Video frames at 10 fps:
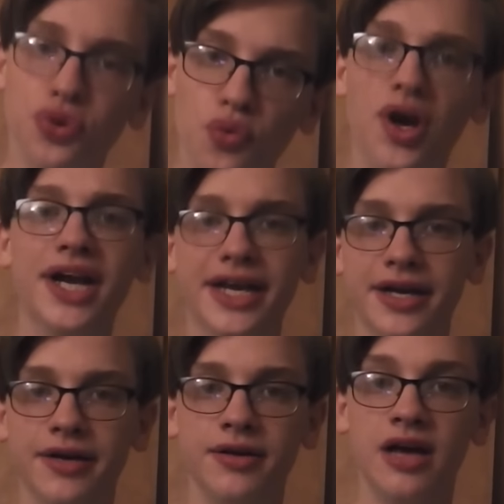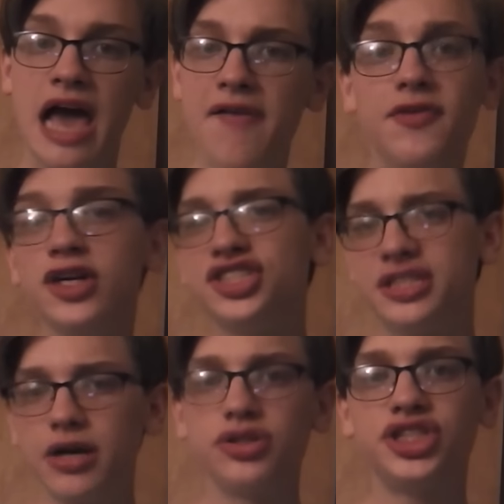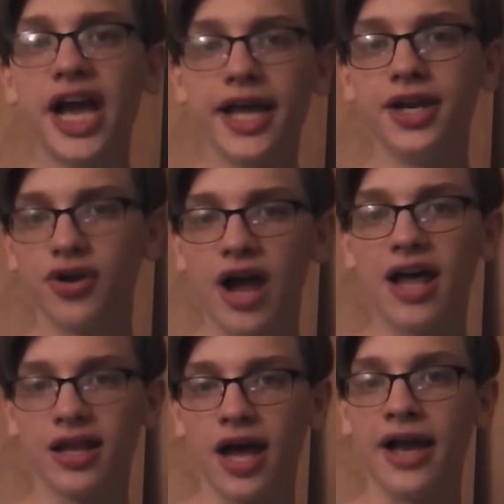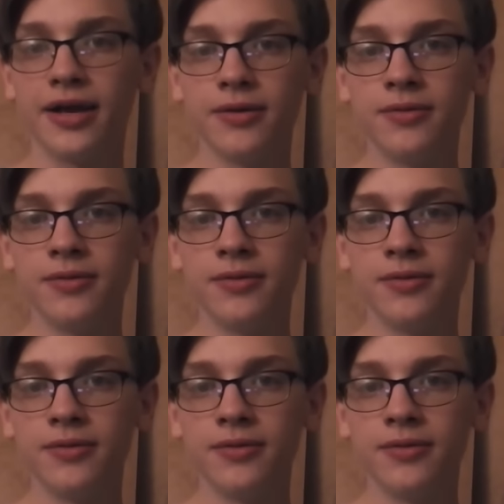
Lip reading: three, if you're still shaking your head like,